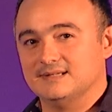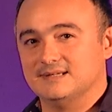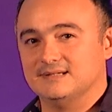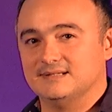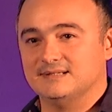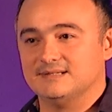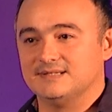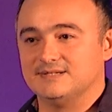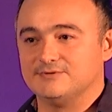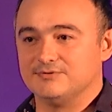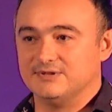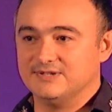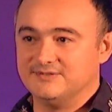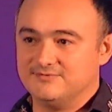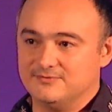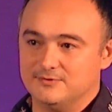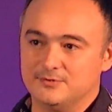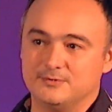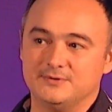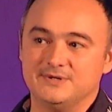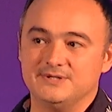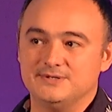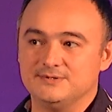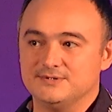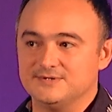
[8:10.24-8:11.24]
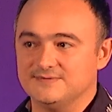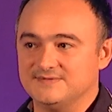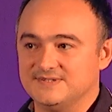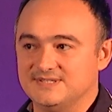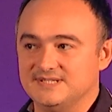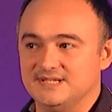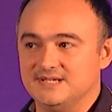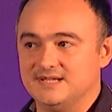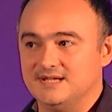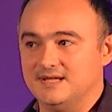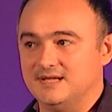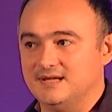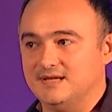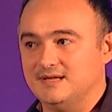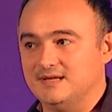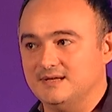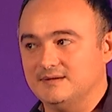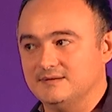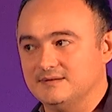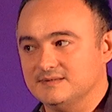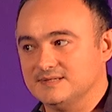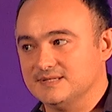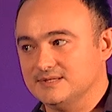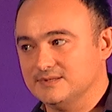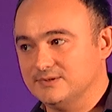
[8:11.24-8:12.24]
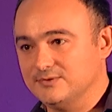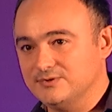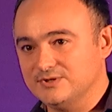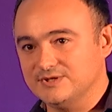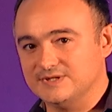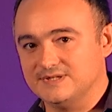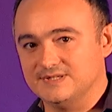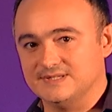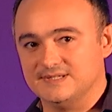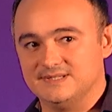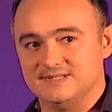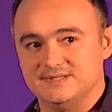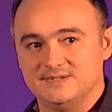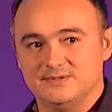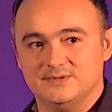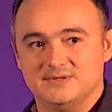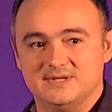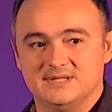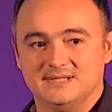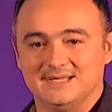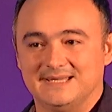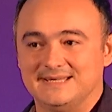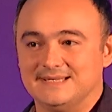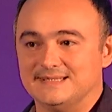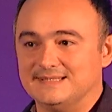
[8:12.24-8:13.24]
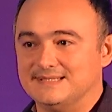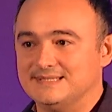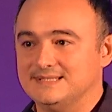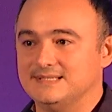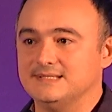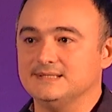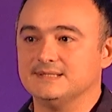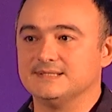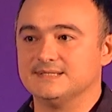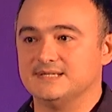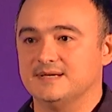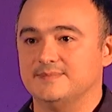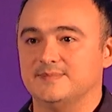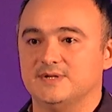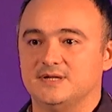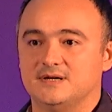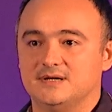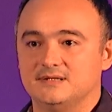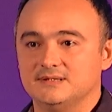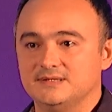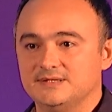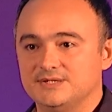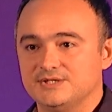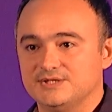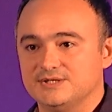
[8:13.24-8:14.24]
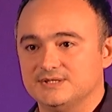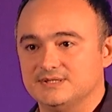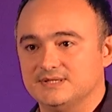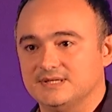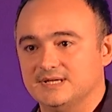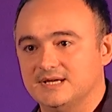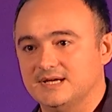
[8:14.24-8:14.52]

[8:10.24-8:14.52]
straightforward use of ZK solution is to conceal some knowledge